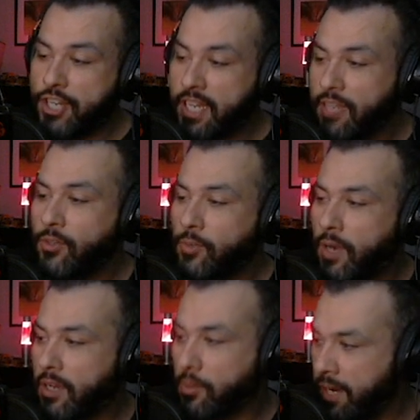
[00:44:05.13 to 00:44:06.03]
kill
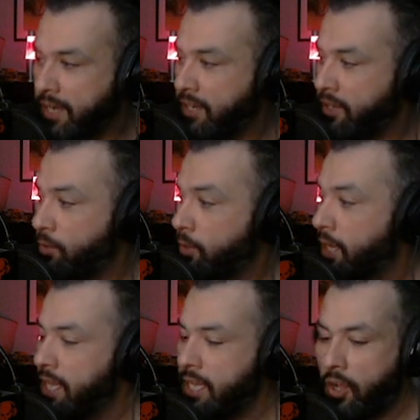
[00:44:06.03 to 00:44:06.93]
rock radio
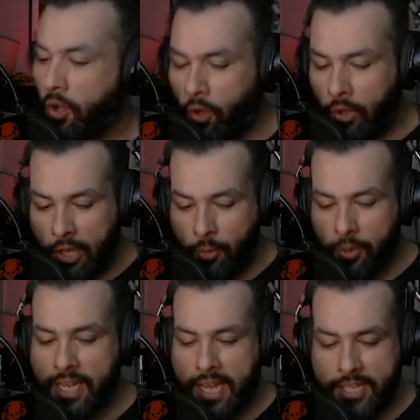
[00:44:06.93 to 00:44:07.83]
all
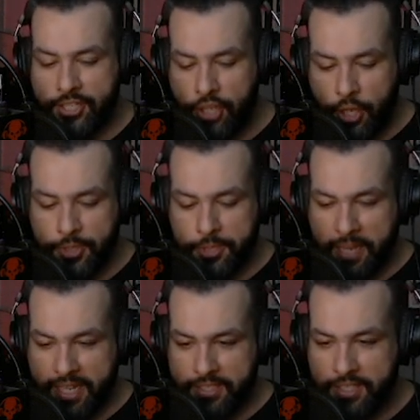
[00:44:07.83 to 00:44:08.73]
lowercase, no
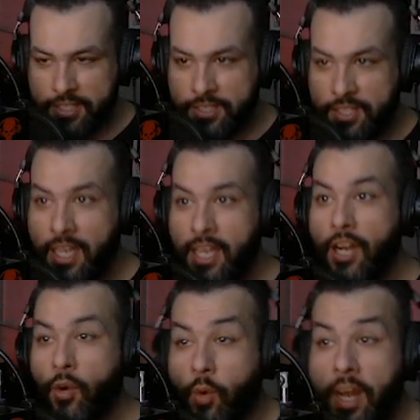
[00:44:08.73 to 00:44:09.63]
spaces.
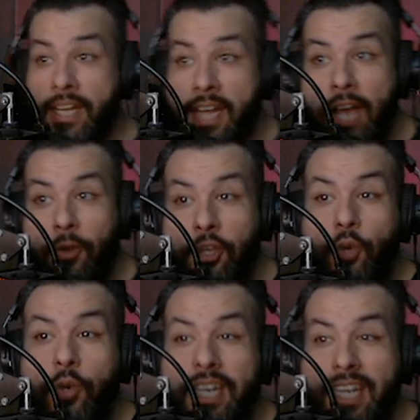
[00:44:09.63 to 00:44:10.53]
Right now,
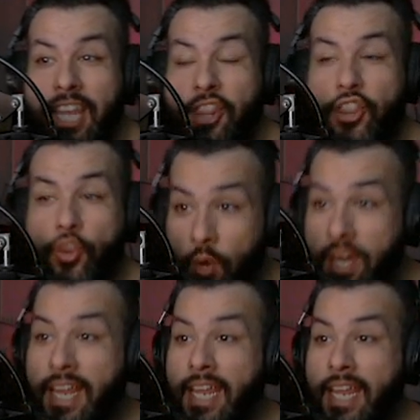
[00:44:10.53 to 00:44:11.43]
you can get
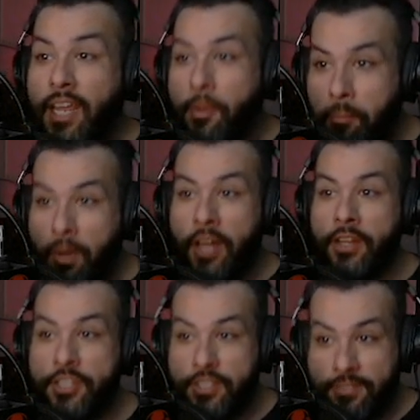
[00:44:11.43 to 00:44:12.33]
three
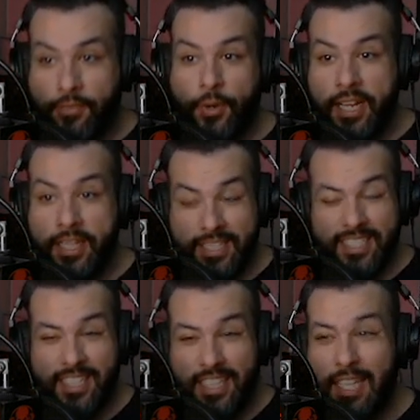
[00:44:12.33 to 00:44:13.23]
months free.
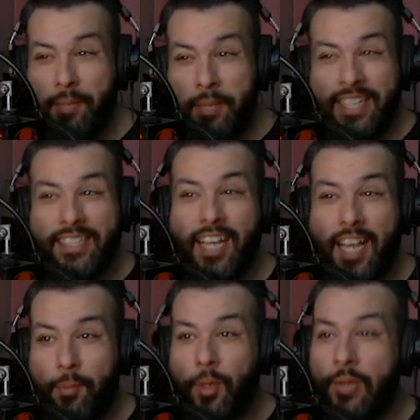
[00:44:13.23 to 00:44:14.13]
This is a limited
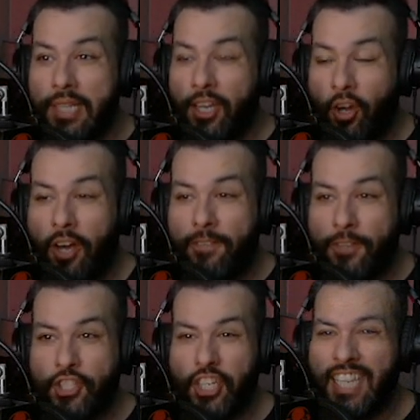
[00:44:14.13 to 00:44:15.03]
time only
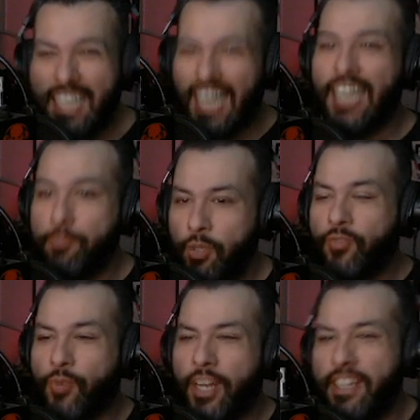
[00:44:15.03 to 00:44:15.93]
offer, so you gotta
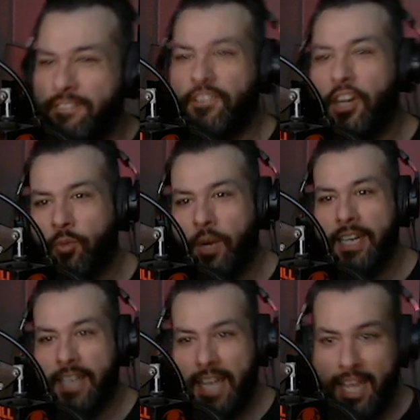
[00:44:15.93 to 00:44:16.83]
move right the fuck
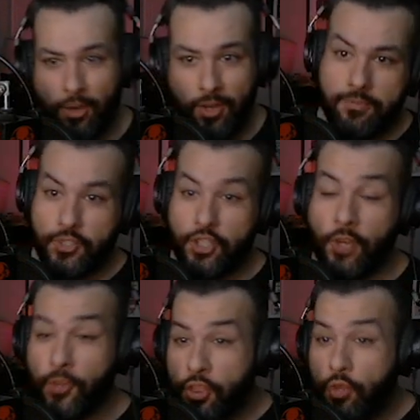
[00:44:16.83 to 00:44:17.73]
right now.
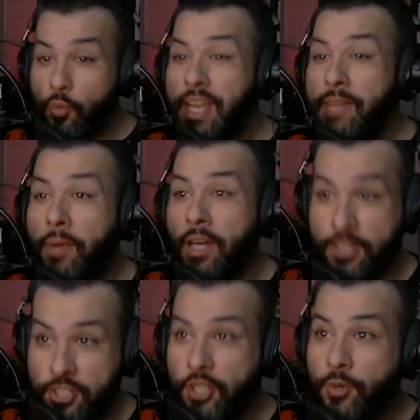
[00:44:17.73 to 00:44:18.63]
So, for three
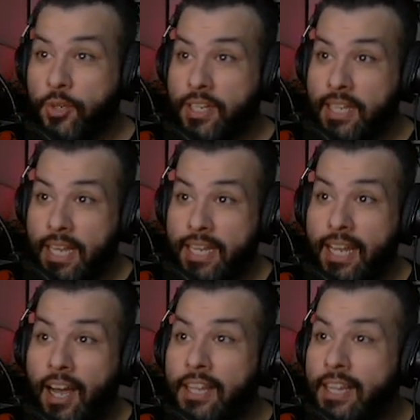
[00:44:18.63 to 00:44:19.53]
months, you could get
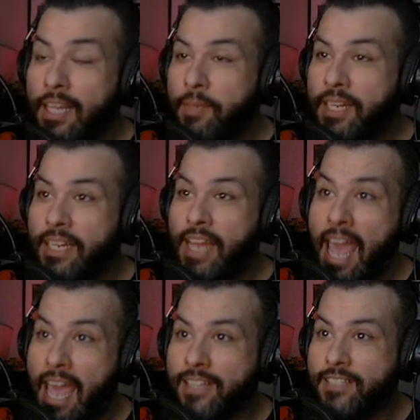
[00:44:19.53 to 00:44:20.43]
unlimited
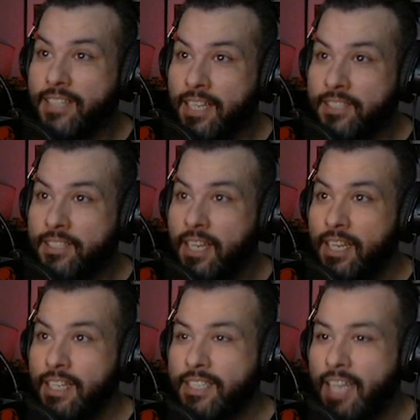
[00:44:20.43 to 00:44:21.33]
access
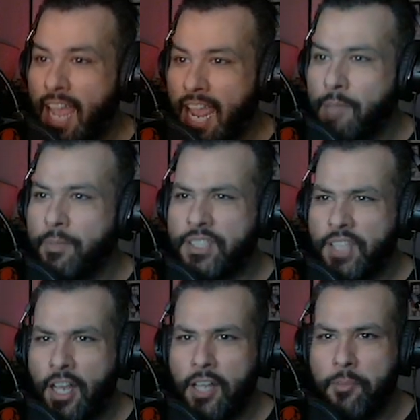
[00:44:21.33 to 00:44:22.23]
to
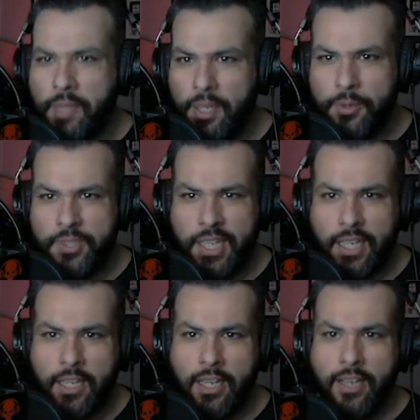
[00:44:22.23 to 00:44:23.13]
Amazon
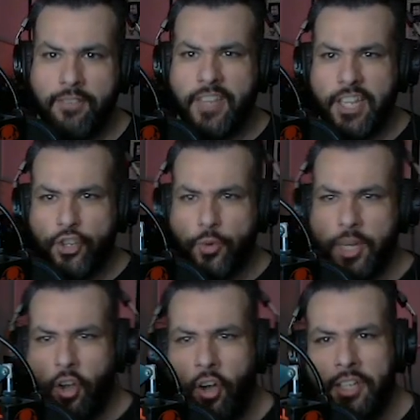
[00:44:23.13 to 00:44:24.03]
Music
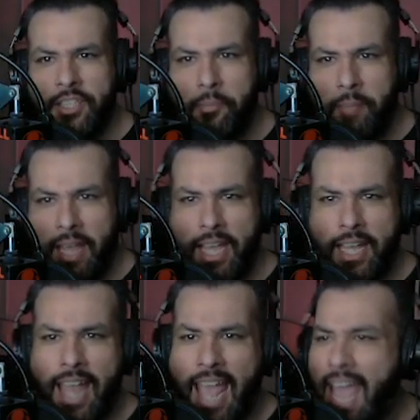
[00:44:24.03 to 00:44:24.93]
featuring on
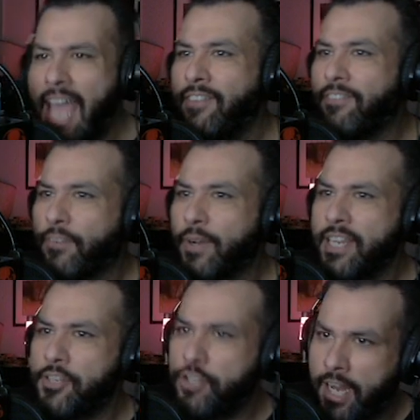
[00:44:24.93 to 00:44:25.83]
demand, ad
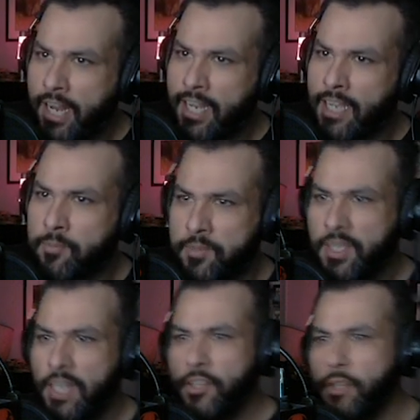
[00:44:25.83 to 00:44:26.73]
free
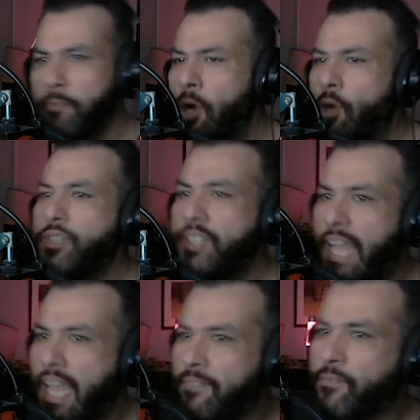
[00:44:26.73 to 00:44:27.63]
jams, the most
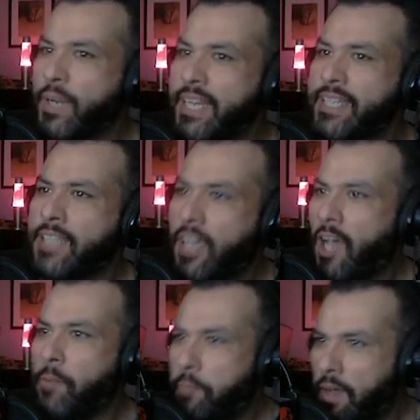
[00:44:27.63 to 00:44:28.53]
ad free
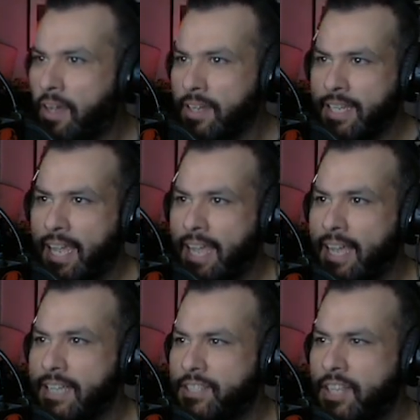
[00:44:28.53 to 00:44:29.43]
top
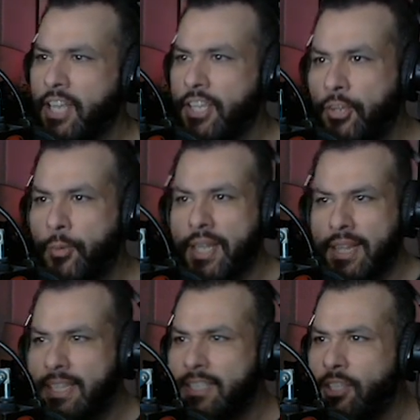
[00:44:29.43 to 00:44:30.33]
podcasts. You
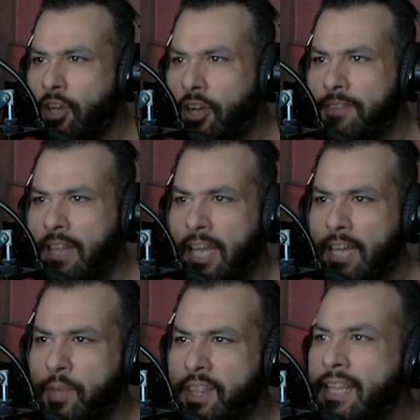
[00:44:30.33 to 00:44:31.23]
can listen
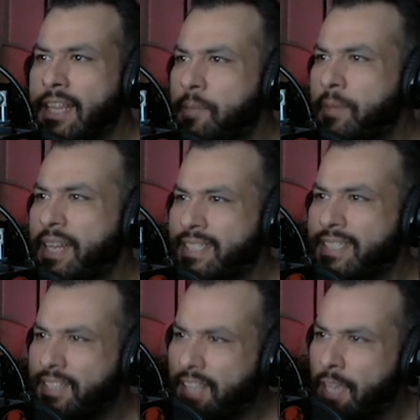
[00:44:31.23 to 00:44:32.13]
offline with unlimited
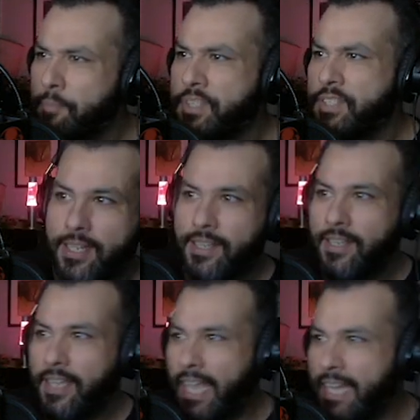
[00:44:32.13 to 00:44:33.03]
skips
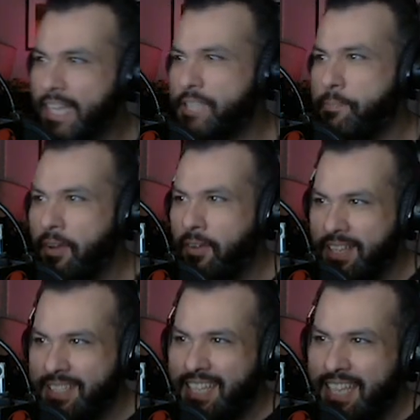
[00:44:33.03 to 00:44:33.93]
and
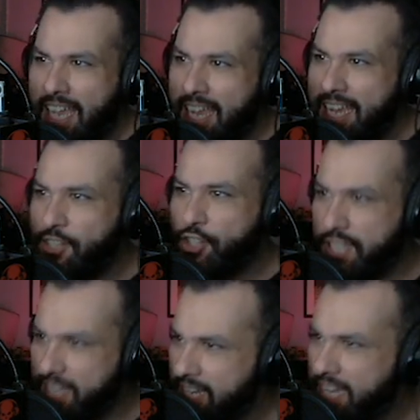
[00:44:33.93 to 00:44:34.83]
experience the
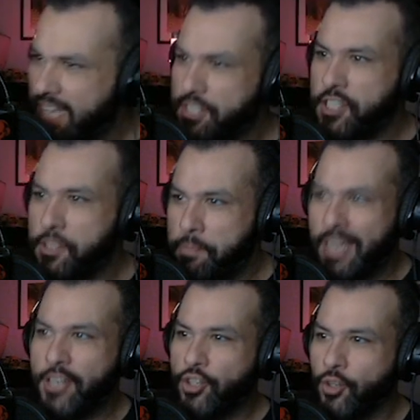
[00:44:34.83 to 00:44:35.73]
HD and
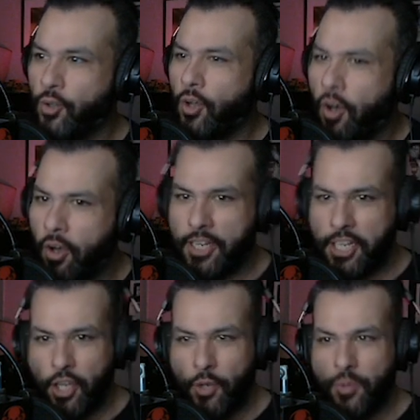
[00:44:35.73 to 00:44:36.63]
spatial
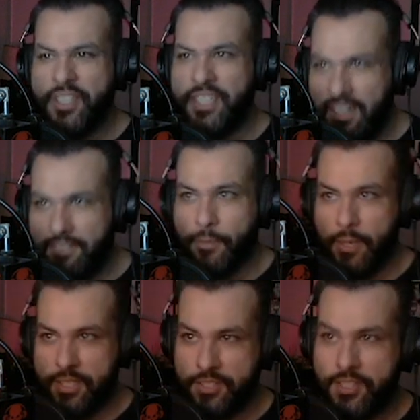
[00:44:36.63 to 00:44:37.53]
audio
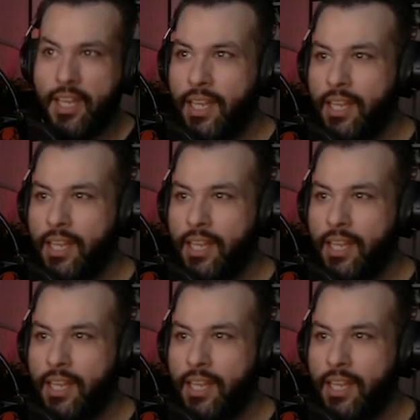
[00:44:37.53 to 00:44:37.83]
difference.